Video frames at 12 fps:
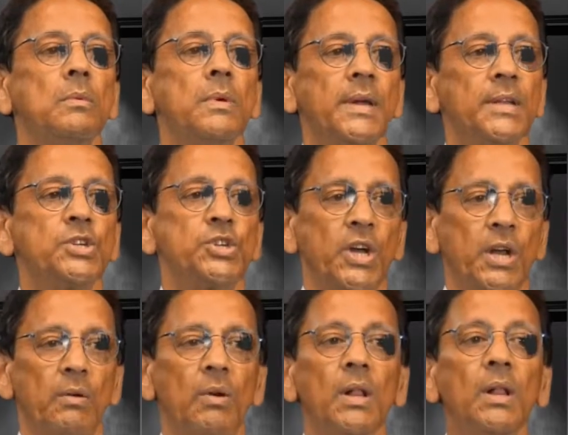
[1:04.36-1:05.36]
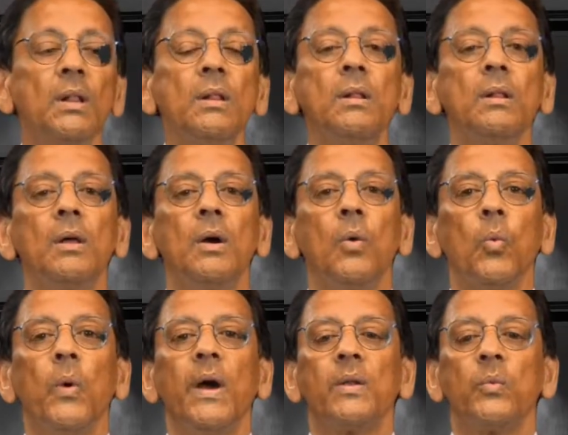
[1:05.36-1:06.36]
in general,
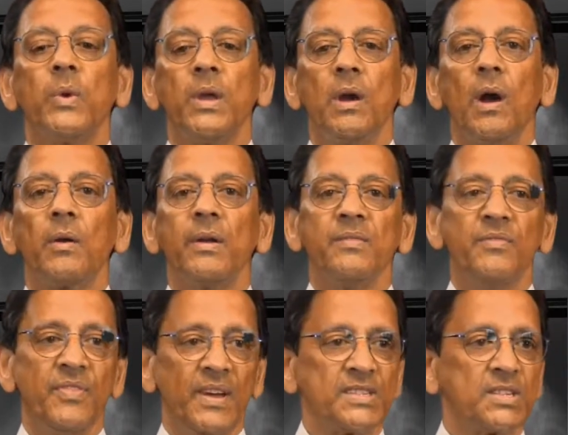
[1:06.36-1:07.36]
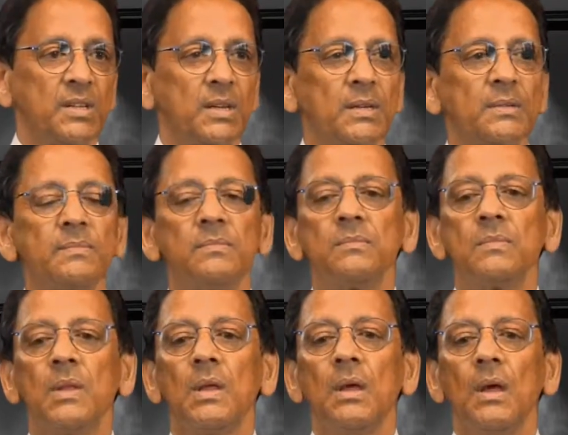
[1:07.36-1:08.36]
when we are investing,
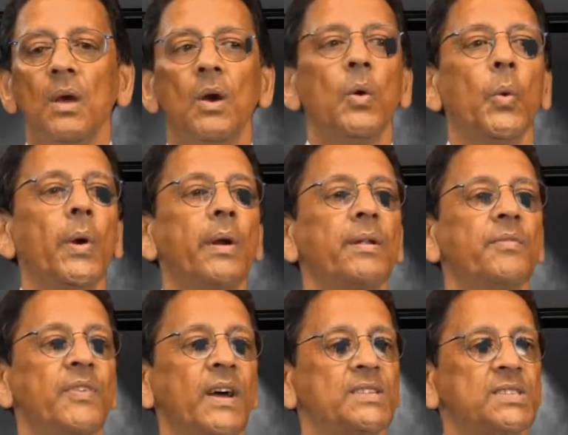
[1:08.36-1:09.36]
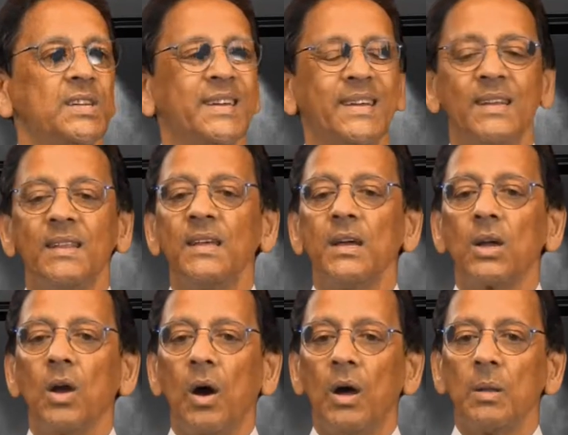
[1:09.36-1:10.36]
we're investing in the
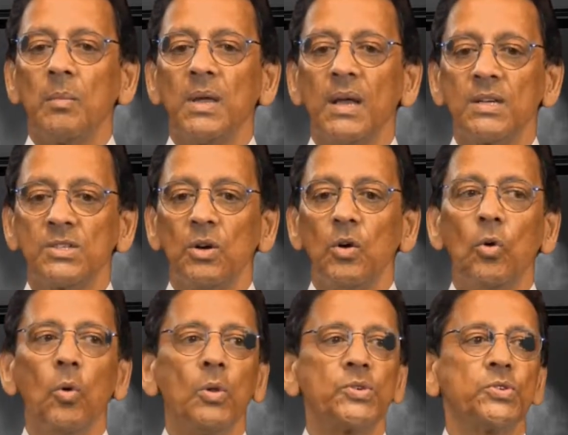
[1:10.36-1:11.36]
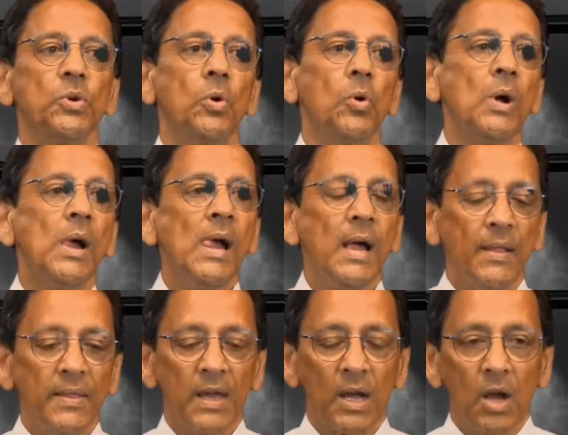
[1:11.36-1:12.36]
economy as a whole. So
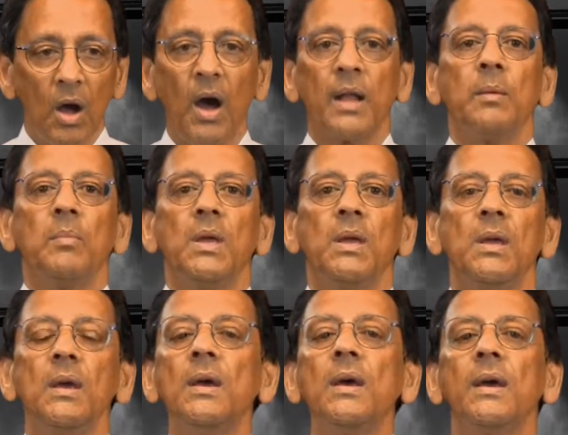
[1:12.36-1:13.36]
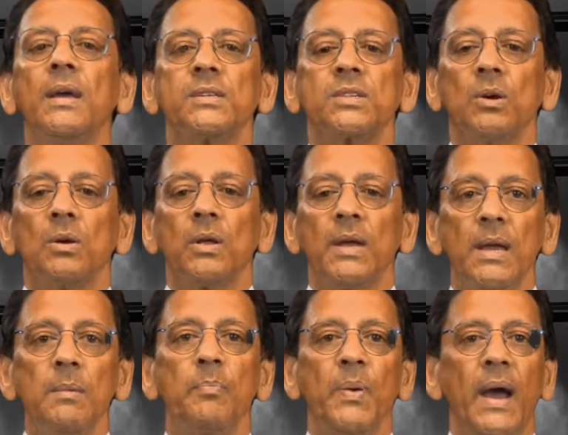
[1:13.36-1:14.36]
the economy is going to
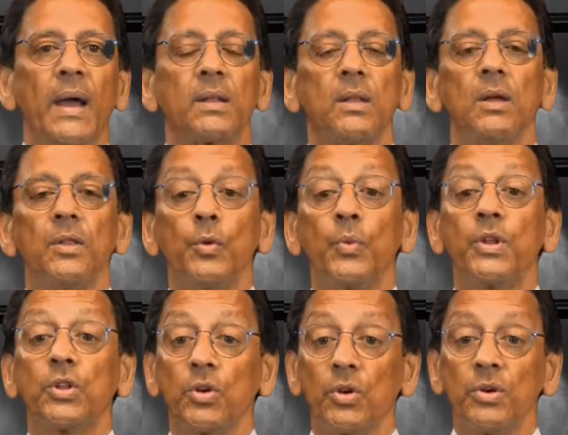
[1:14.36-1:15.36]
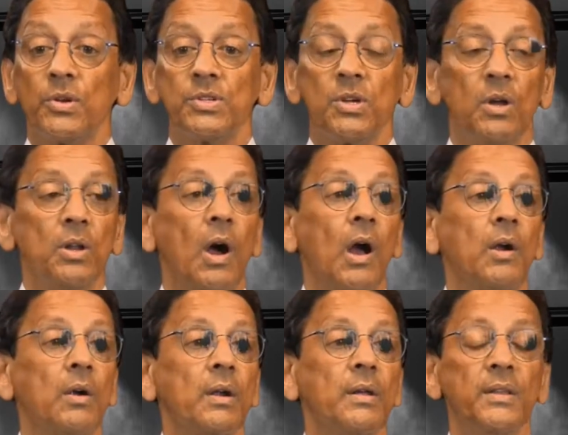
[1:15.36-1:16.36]
impact the returns on
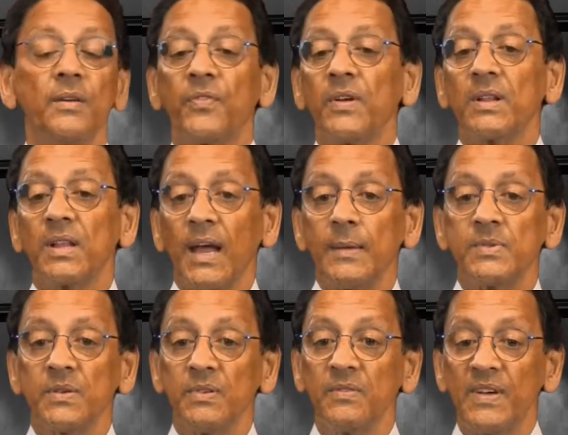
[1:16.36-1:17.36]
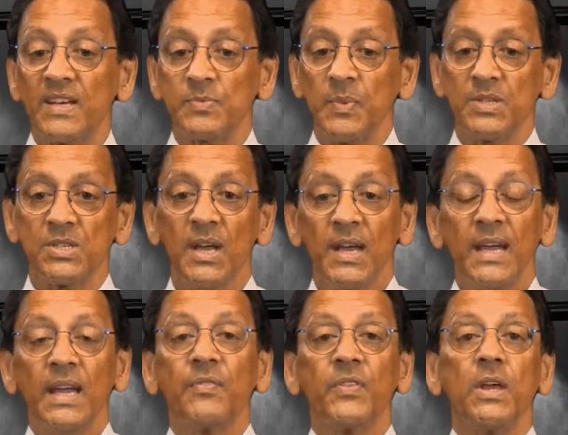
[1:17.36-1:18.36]
our different types of investments.
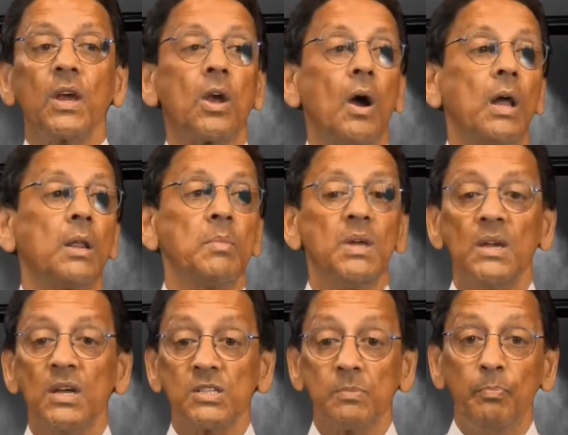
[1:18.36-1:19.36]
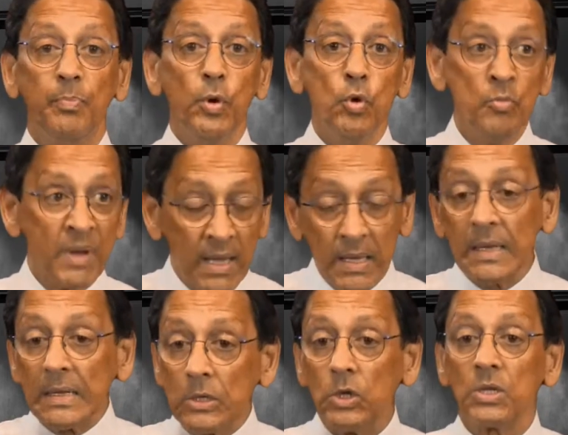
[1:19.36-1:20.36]
If the economy is booming
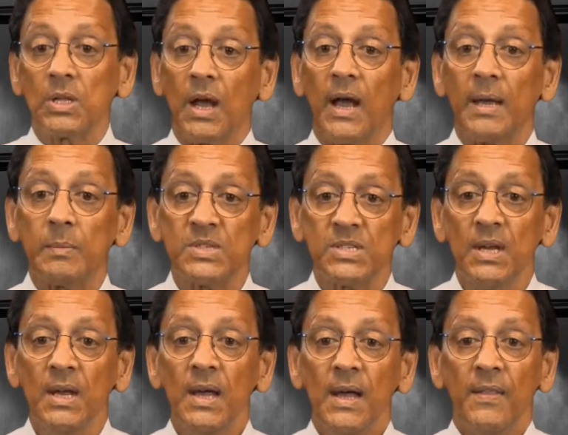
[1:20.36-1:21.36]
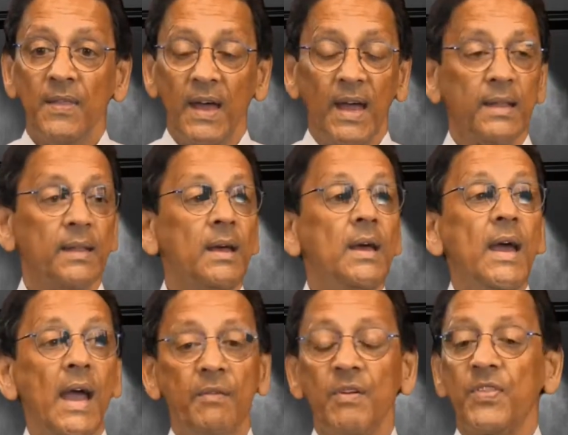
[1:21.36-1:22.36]
in good times, then
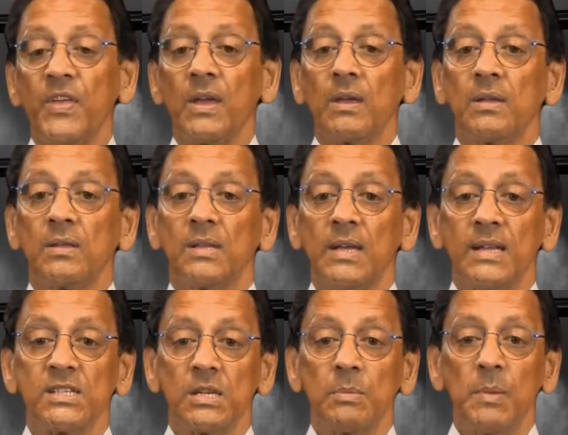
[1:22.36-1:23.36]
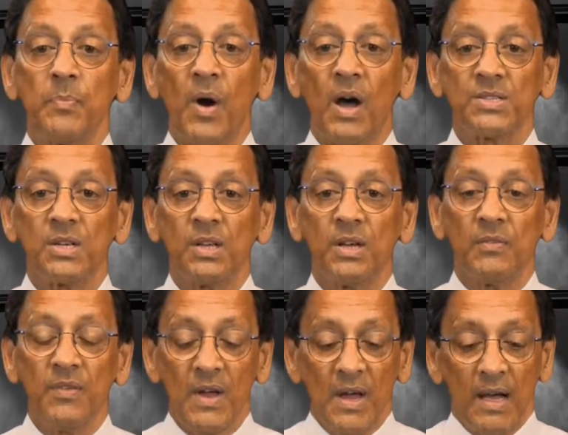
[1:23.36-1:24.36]
everything tends to be
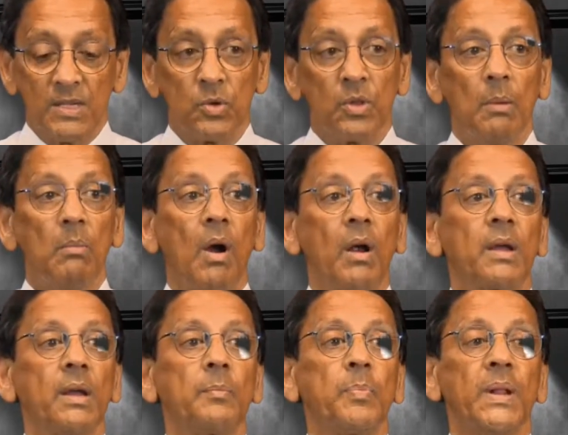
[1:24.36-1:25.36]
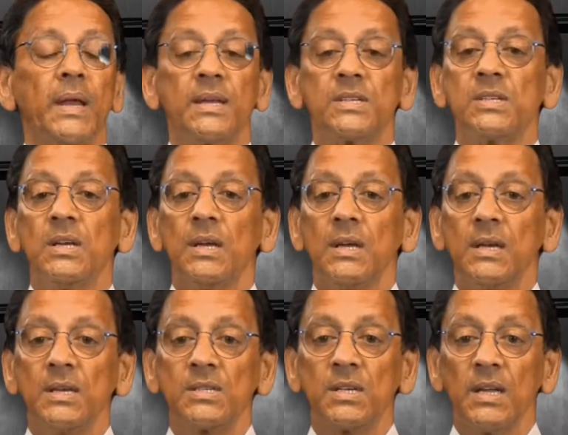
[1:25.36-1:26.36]
positive, and so the marketplace
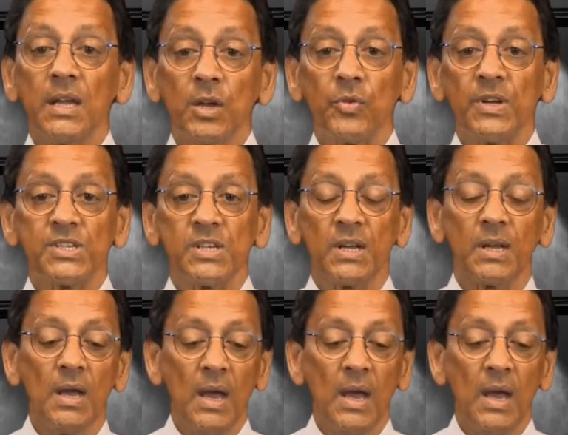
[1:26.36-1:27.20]
is increasing